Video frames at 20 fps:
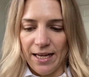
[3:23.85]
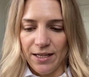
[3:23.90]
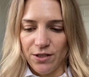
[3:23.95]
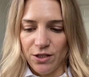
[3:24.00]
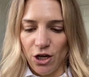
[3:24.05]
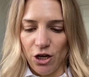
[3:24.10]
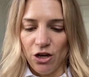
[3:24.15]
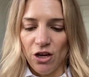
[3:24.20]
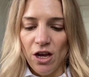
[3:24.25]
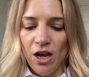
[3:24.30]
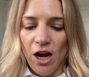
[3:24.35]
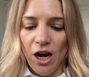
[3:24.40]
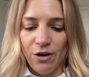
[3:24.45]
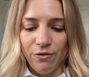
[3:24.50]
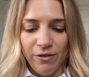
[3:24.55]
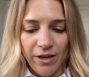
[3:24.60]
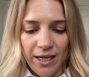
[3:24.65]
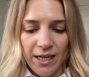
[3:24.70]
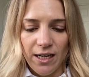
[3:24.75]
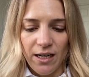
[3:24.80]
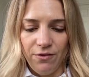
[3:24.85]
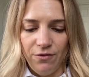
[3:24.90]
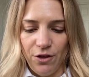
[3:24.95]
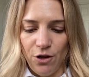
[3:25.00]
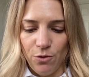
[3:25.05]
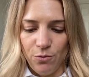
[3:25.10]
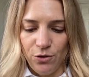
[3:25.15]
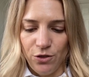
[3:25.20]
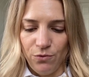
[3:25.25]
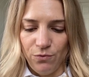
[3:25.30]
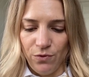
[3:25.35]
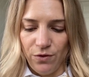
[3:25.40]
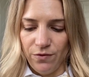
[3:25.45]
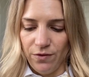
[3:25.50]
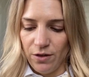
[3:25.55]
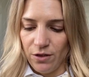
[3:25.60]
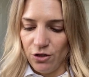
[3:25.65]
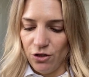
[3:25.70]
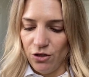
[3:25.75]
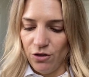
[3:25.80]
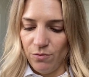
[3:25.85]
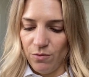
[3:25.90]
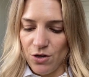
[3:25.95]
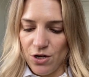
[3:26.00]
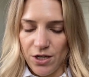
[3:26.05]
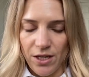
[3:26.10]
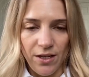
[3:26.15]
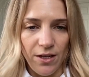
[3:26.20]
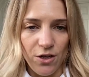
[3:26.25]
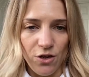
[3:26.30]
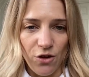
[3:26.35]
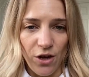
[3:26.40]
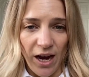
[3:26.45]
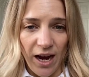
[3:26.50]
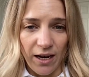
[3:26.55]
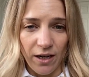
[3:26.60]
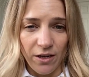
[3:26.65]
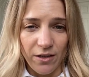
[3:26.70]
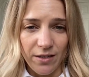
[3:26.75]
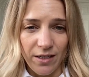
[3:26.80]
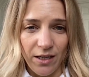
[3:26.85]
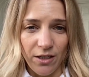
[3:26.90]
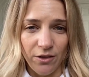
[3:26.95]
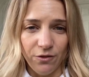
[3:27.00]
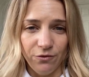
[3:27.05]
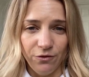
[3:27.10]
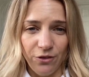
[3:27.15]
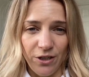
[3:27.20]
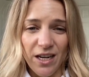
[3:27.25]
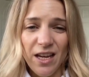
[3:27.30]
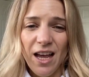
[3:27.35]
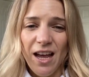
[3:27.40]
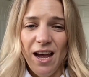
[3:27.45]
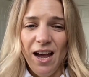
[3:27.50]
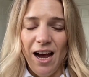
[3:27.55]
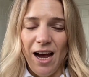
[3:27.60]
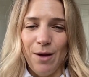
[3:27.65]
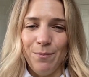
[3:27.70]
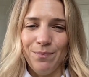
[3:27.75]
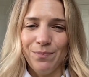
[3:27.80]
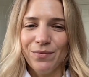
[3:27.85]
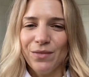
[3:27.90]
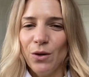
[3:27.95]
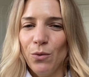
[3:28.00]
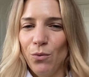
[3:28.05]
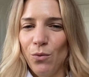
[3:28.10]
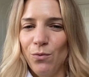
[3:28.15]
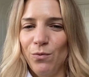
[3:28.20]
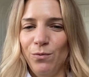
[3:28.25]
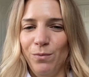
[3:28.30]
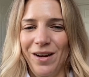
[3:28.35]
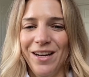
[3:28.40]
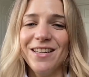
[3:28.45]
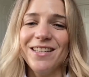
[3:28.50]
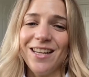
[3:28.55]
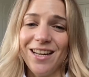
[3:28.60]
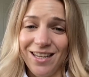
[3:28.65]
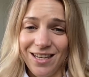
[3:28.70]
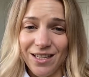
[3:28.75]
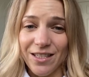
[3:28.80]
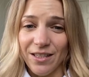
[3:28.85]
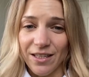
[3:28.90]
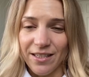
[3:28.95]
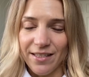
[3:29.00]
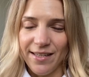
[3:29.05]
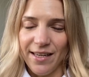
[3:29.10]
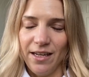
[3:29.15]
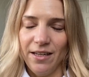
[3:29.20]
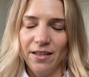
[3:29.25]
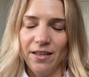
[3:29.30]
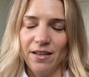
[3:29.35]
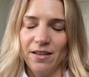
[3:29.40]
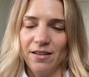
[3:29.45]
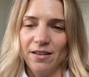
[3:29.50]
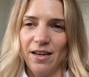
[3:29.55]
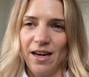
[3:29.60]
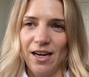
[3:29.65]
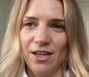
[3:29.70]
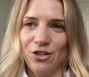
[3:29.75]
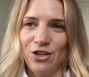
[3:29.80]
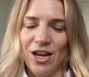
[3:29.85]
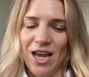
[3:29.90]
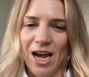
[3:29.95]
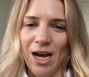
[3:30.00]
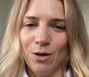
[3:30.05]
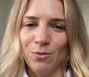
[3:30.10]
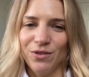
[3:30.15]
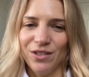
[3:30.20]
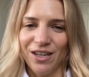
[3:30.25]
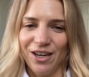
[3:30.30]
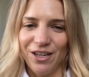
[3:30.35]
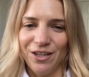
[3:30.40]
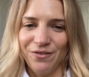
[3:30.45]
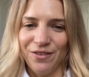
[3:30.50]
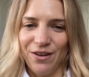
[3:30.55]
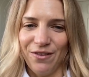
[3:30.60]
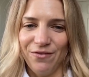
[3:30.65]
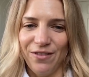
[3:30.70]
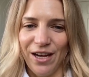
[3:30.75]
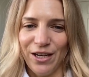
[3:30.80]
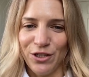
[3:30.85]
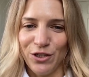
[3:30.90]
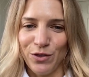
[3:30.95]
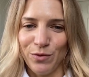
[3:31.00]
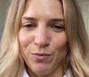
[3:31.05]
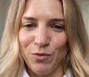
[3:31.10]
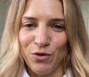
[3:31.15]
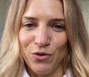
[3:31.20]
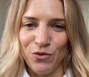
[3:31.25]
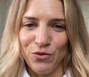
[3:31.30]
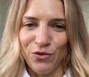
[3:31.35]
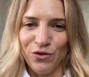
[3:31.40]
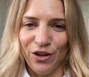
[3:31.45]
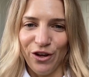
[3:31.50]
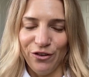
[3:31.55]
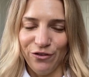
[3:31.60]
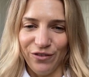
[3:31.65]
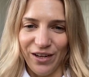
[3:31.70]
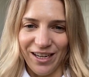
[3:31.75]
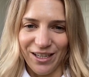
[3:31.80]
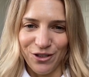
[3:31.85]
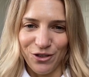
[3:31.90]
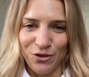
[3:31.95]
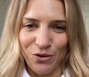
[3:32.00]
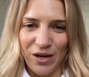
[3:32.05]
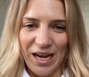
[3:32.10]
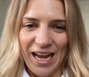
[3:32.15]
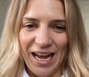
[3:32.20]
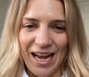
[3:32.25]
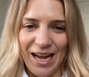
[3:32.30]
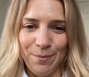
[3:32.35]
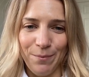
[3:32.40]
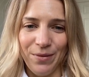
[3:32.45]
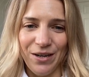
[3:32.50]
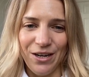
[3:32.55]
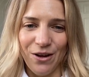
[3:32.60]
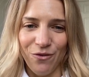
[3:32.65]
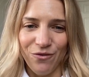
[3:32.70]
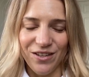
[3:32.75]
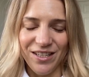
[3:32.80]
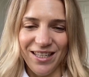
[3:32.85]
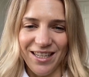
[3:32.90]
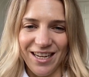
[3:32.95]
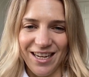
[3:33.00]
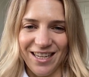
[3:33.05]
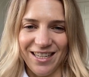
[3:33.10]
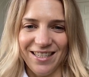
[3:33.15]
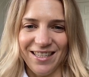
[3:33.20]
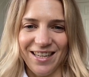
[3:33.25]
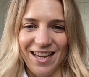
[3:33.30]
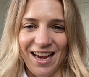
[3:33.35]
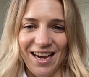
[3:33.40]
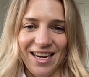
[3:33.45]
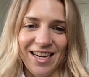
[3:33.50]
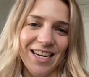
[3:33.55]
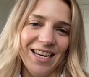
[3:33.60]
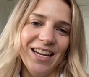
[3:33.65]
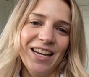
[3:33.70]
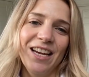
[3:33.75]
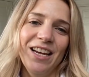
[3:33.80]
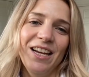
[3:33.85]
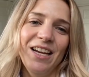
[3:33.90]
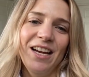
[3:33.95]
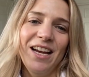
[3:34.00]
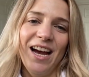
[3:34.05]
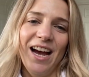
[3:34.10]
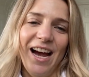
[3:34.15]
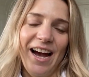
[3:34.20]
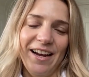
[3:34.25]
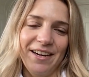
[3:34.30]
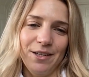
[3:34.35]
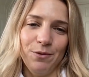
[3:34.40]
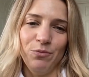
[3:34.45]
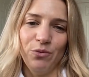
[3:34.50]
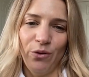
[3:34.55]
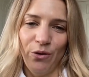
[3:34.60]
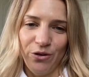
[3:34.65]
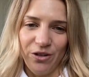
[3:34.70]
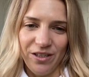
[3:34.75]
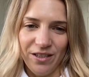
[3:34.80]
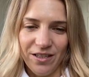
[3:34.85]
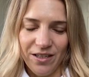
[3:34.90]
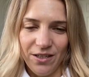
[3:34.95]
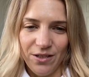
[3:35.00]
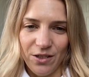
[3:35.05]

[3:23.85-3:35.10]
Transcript: So I really love the option with Function of Beauty that you can go silicone free. My understanding is that silicone actually helps kind of give that smooth effect to your hair, but it obviously is a added product.